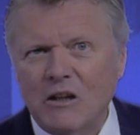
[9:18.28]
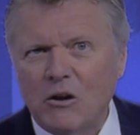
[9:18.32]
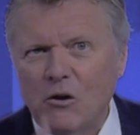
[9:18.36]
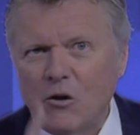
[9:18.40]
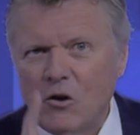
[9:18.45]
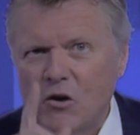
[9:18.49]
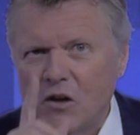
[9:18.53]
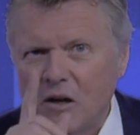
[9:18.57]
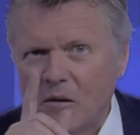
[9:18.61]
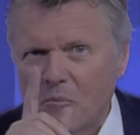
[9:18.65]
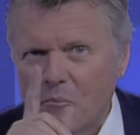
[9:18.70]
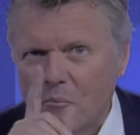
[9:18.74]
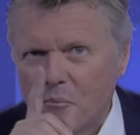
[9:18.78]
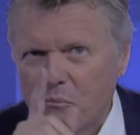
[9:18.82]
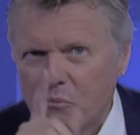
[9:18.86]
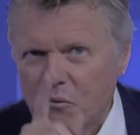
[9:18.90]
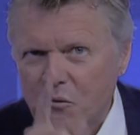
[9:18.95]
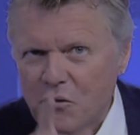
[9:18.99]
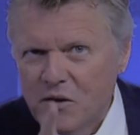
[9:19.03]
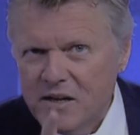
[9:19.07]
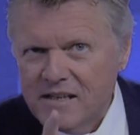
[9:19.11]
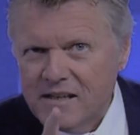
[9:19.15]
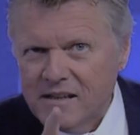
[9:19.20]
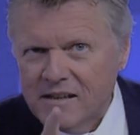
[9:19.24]
including
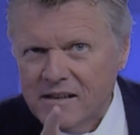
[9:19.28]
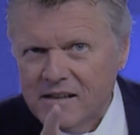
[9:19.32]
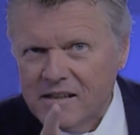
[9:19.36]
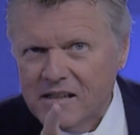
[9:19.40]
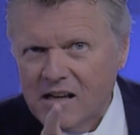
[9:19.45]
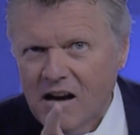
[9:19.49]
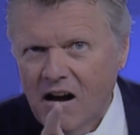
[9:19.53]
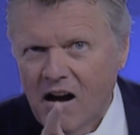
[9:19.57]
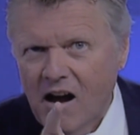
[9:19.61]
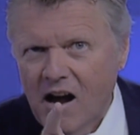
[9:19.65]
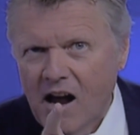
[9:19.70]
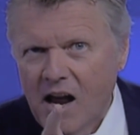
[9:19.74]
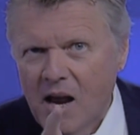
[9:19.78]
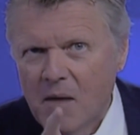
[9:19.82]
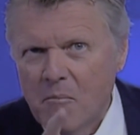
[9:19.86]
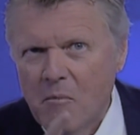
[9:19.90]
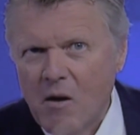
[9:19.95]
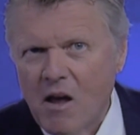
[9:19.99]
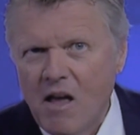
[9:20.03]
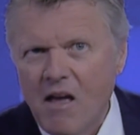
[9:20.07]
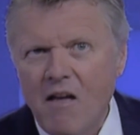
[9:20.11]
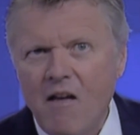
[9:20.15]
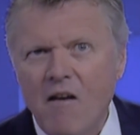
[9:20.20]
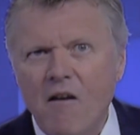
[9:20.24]
prison
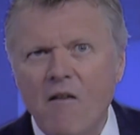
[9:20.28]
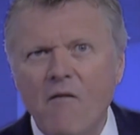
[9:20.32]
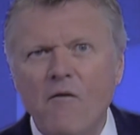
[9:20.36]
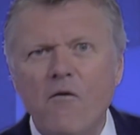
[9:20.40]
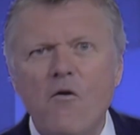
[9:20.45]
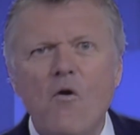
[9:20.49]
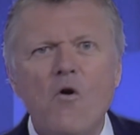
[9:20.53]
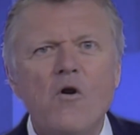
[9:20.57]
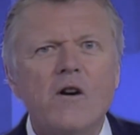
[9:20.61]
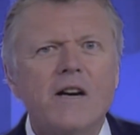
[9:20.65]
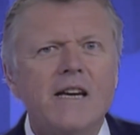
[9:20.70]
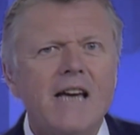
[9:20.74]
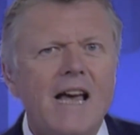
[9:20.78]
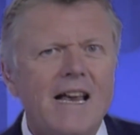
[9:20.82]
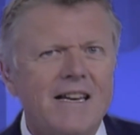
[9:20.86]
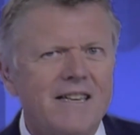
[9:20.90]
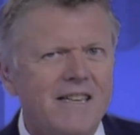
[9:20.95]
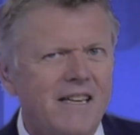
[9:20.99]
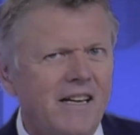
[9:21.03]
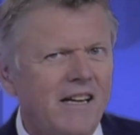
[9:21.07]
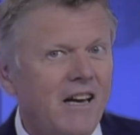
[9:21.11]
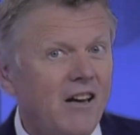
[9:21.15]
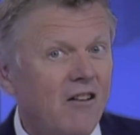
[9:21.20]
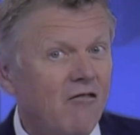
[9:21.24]
time, for
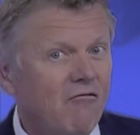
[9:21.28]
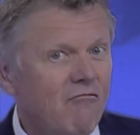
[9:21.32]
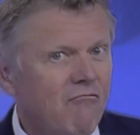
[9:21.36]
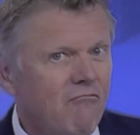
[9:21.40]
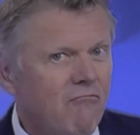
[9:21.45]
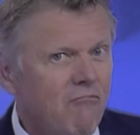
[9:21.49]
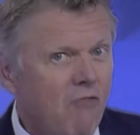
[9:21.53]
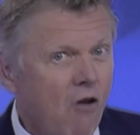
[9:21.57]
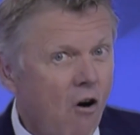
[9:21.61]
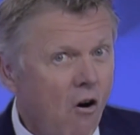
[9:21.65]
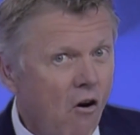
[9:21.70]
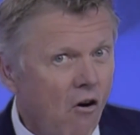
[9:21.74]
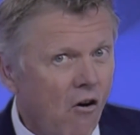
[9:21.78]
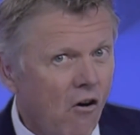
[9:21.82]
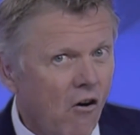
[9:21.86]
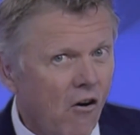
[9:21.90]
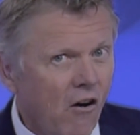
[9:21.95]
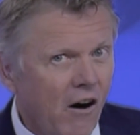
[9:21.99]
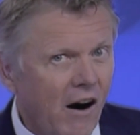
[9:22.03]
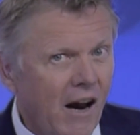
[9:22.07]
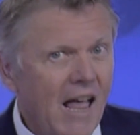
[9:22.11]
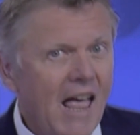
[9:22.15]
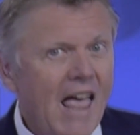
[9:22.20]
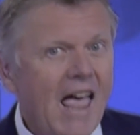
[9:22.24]
getting it
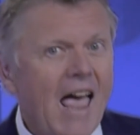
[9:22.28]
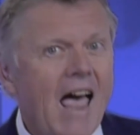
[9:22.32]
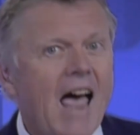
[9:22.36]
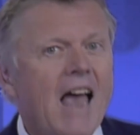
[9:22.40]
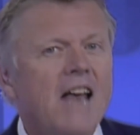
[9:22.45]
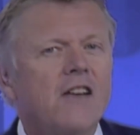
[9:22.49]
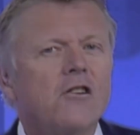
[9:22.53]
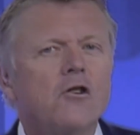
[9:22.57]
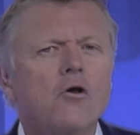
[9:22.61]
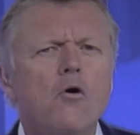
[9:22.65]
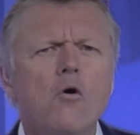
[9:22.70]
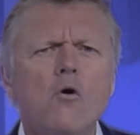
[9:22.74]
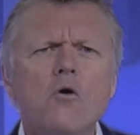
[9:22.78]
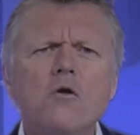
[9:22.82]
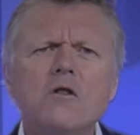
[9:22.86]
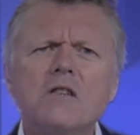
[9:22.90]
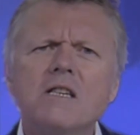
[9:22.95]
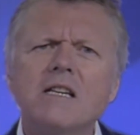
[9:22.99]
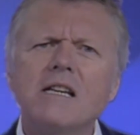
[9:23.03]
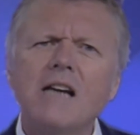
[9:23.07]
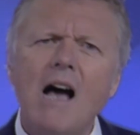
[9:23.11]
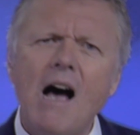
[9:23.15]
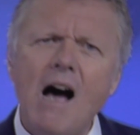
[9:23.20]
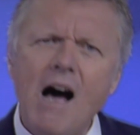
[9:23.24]
wrong and
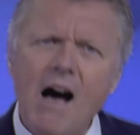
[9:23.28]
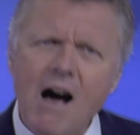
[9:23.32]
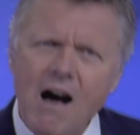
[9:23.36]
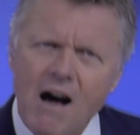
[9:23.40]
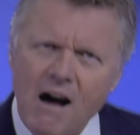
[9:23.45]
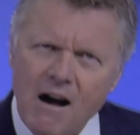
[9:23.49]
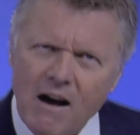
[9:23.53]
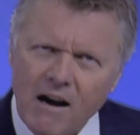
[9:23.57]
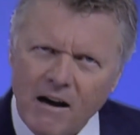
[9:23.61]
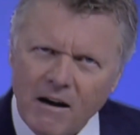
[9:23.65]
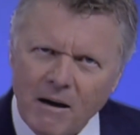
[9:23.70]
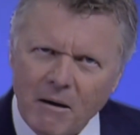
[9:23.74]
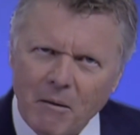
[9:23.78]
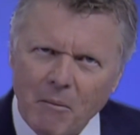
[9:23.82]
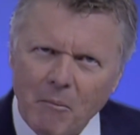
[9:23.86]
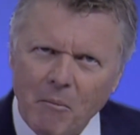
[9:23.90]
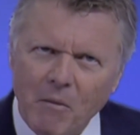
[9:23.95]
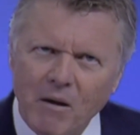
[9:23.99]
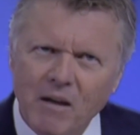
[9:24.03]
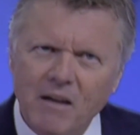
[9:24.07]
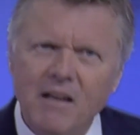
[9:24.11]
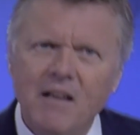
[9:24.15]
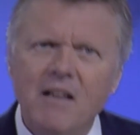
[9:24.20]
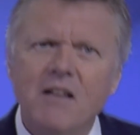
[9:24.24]
causing
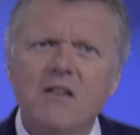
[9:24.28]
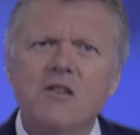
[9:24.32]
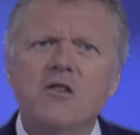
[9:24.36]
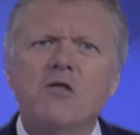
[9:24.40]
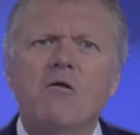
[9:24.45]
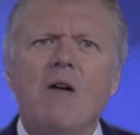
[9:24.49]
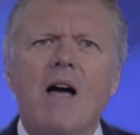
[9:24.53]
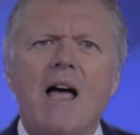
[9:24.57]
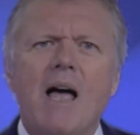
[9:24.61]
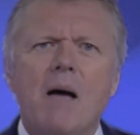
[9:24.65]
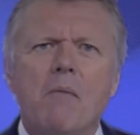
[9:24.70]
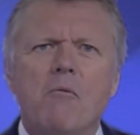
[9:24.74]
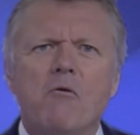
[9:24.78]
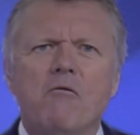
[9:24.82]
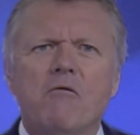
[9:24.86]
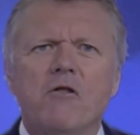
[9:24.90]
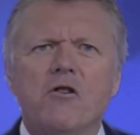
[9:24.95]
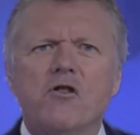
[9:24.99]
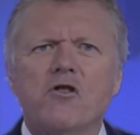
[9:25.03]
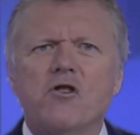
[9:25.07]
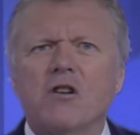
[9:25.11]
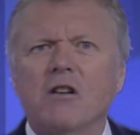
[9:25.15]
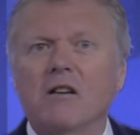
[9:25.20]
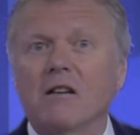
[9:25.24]
harm to
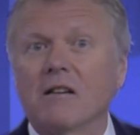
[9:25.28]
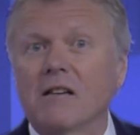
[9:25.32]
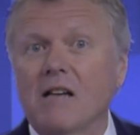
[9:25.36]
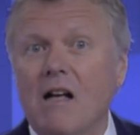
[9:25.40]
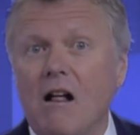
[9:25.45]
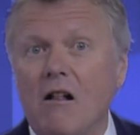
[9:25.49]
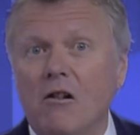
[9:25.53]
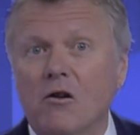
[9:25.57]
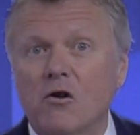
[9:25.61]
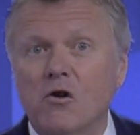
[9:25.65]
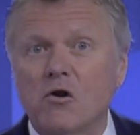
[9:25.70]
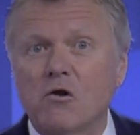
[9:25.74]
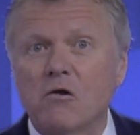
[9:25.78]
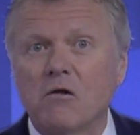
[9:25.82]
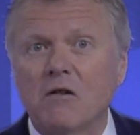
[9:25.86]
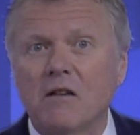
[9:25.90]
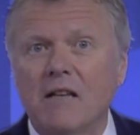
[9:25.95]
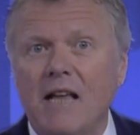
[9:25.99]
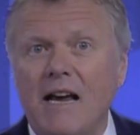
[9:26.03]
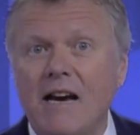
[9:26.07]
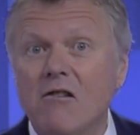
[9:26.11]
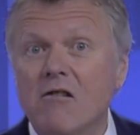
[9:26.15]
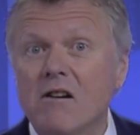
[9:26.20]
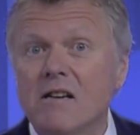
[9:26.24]
Aboriginal
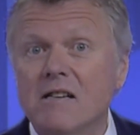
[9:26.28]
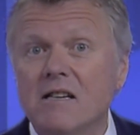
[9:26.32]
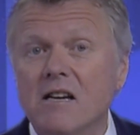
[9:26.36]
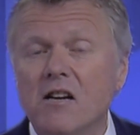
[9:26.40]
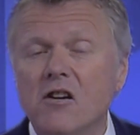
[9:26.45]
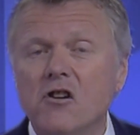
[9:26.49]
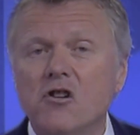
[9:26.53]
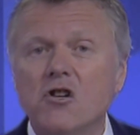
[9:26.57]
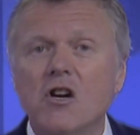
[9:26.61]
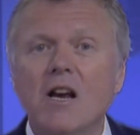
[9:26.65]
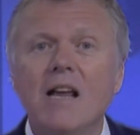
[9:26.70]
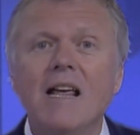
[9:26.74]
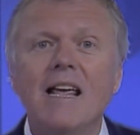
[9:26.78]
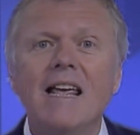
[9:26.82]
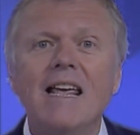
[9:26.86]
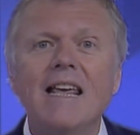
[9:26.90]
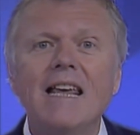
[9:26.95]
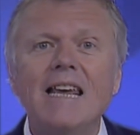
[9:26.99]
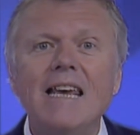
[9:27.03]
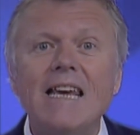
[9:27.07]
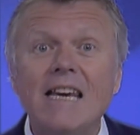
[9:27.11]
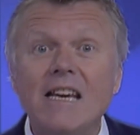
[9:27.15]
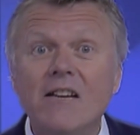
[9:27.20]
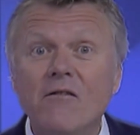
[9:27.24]
cultural heritage,
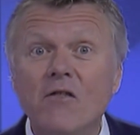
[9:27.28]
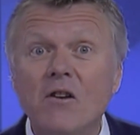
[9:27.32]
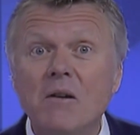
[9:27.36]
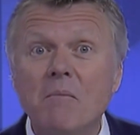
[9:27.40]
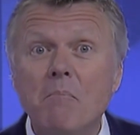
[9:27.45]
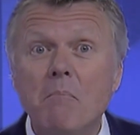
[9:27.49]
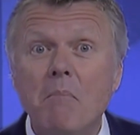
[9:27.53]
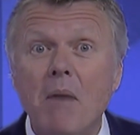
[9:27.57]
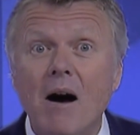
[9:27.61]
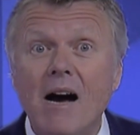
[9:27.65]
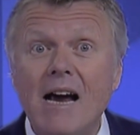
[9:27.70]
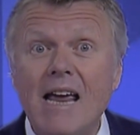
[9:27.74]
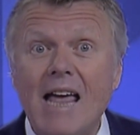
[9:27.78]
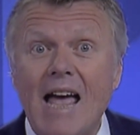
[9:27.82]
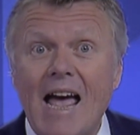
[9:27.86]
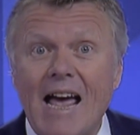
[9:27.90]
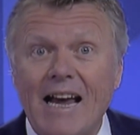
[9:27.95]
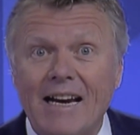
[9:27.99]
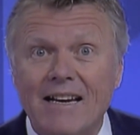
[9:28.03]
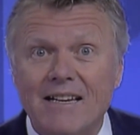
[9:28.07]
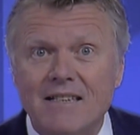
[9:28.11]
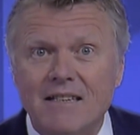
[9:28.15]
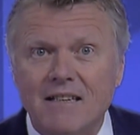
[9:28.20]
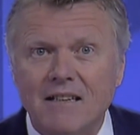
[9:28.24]
even by
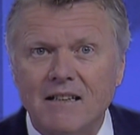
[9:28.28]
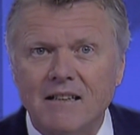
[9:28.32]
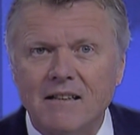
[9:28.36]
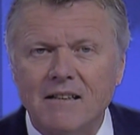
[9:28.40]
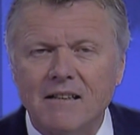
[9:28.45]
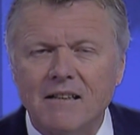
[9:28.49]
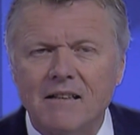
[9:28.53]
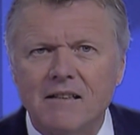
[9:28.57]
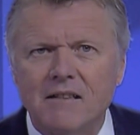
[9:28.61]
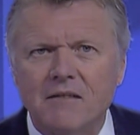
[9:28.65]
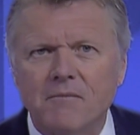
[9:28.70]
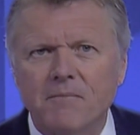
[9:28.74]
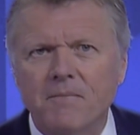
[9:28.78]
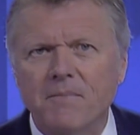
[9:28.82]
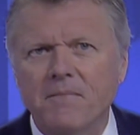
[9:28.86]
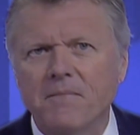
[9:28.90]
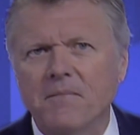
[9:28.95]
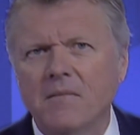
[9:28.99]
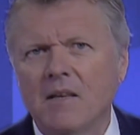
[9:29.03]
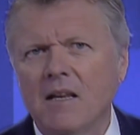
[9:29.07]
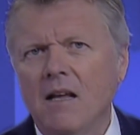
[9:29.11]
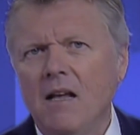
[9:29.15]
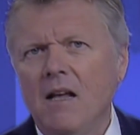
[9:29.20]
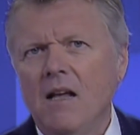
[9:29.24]
accident.
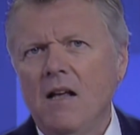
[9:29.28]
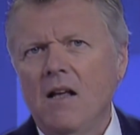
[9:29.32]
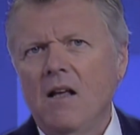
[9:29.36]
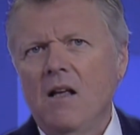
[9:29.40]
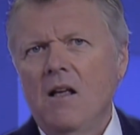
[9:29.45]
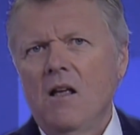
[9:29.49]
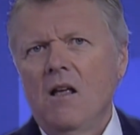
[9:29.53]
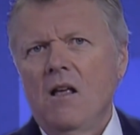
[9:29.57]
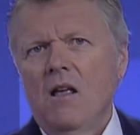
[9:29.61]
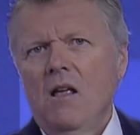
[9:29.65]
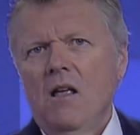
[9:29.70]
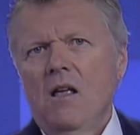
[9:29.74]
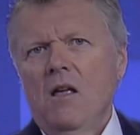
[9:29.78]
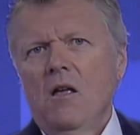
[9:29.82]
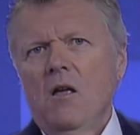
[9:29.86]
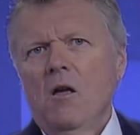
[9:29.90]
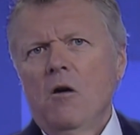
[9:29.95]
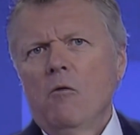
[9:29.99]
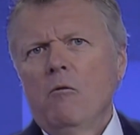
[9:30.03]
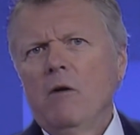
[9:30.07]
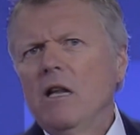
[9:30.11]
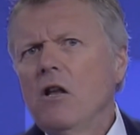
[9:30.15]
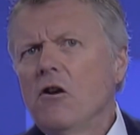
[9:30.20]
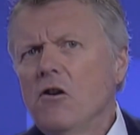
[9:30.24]

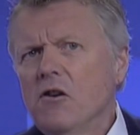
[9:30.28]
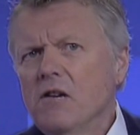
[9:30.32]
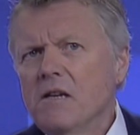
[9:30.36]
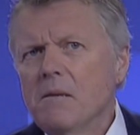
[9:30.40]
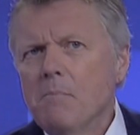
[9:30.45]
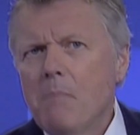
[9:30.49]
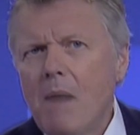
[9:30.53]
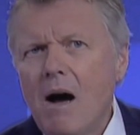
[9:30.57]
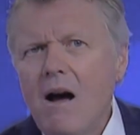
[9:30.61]
We learned